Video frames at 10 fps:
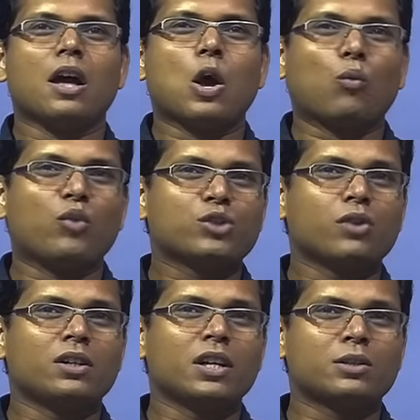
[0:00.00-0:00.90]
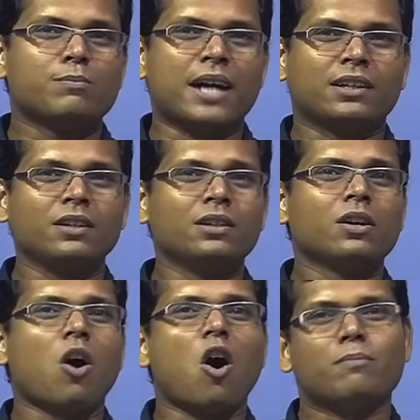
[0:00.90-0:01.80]
which one does better
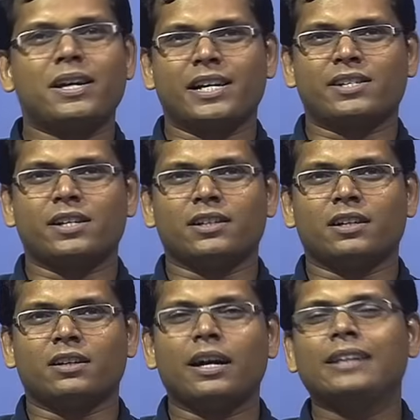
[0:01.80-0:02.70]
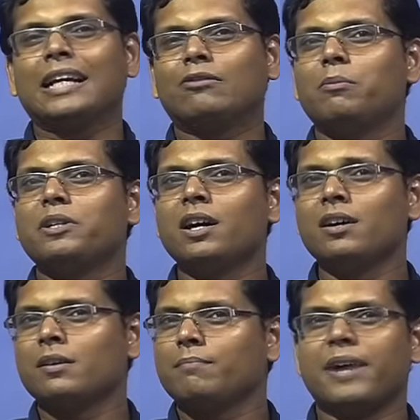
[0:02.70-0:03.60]
on my test data, and that will be the
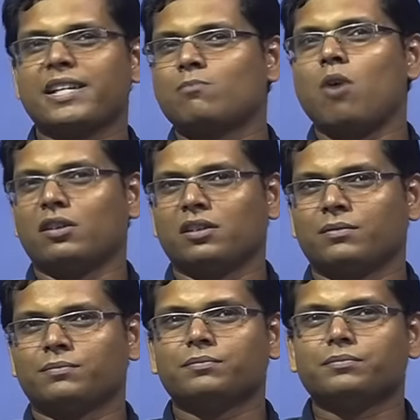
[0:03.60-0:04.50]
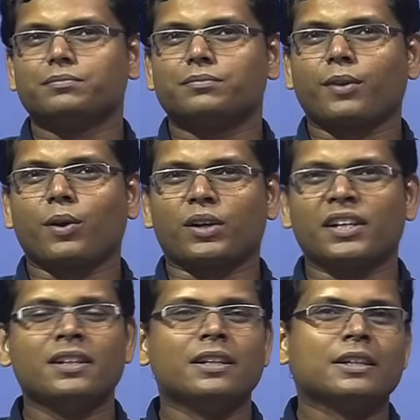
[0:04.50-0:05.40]
best model.
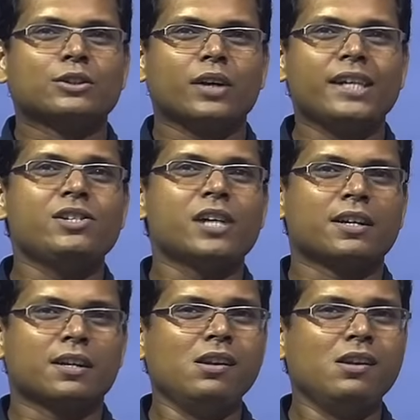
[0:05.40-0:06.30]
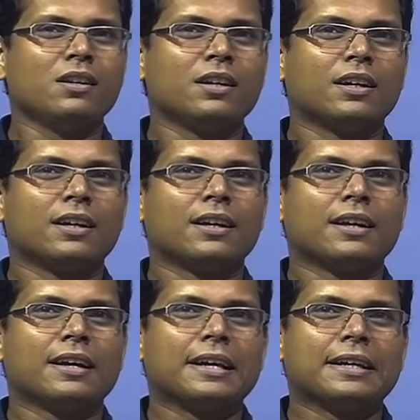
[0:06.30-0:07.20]
Okay, so in general,
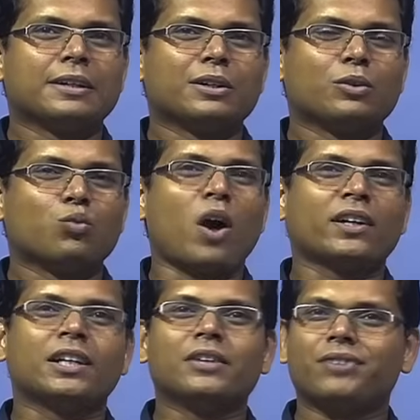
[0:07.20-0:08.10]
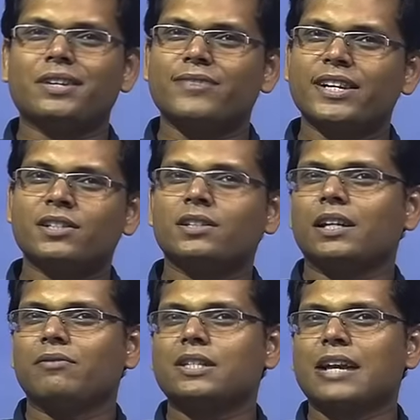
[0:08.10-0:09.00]
what are the different ways
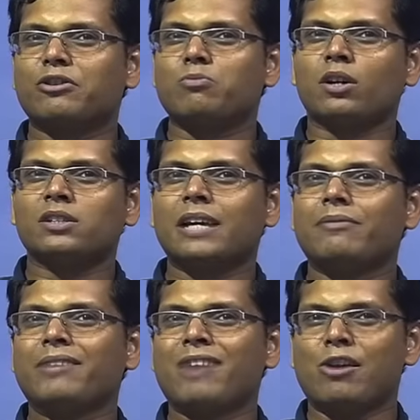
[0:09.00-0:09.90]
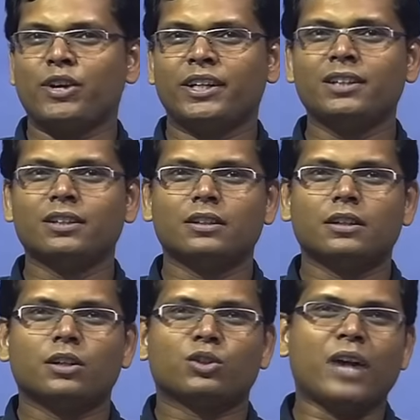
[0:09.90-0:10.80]
in which language models can be evaluated?
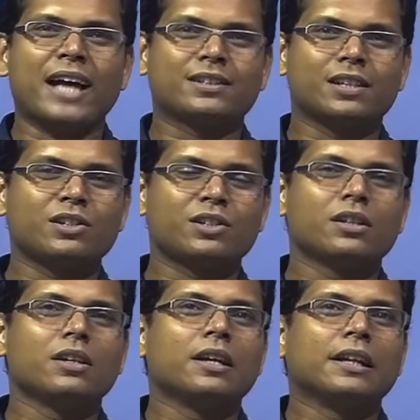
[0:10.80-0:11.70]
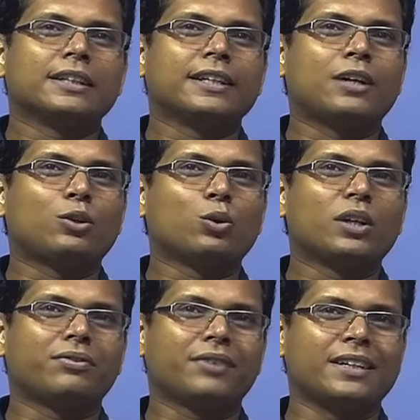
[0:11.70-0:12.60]
So as such, there are 2
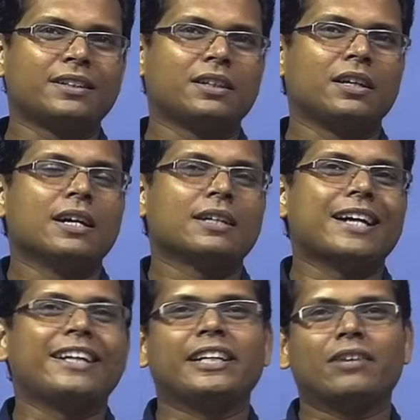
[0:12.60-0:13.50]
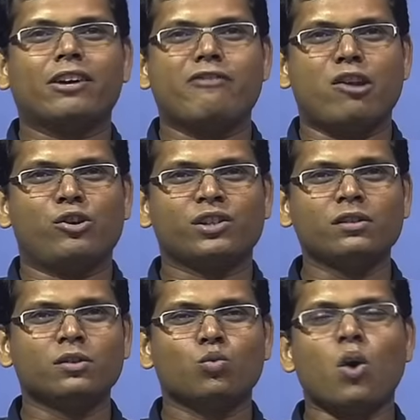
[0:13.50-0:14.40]
different criteria for
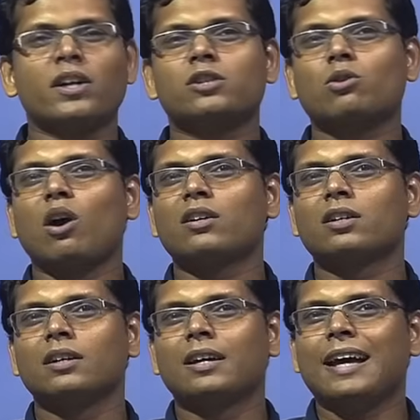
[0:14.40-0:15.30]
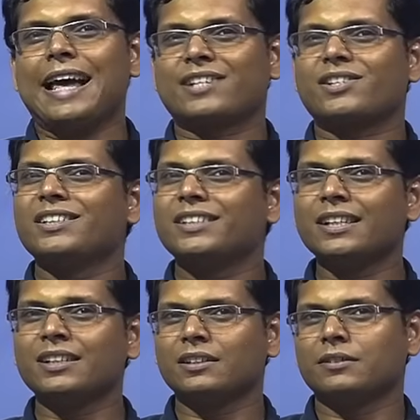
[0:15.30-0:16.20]
evaluation. One is called
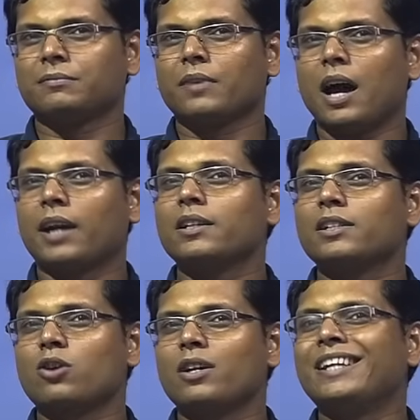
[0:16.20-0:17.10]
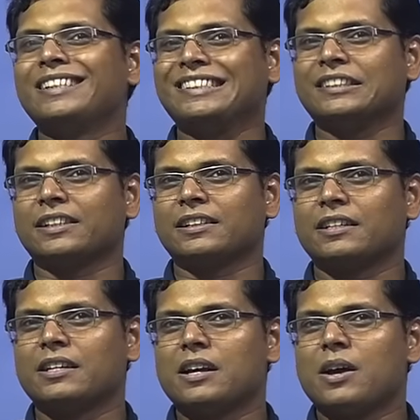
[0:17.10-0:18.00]
extrinsic, another is called intrinsic.
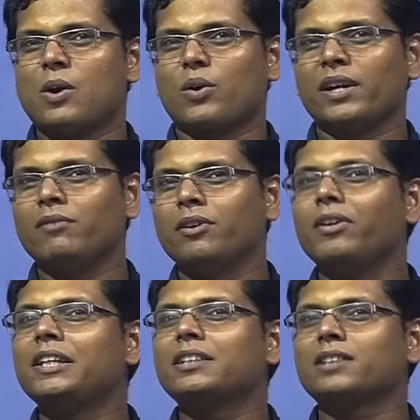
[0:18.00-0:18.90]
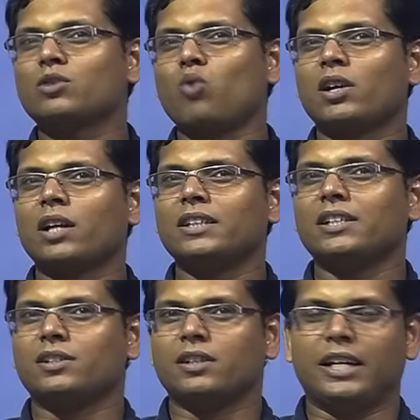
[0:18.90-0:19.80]
Okay, we will discuss what are
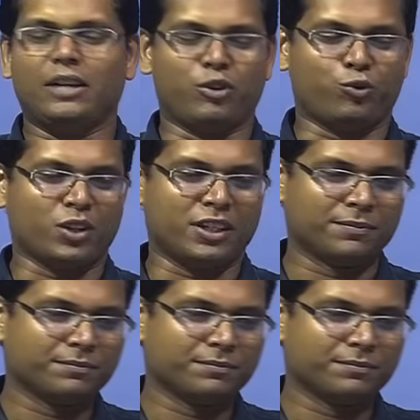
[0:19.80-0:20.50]
these individually.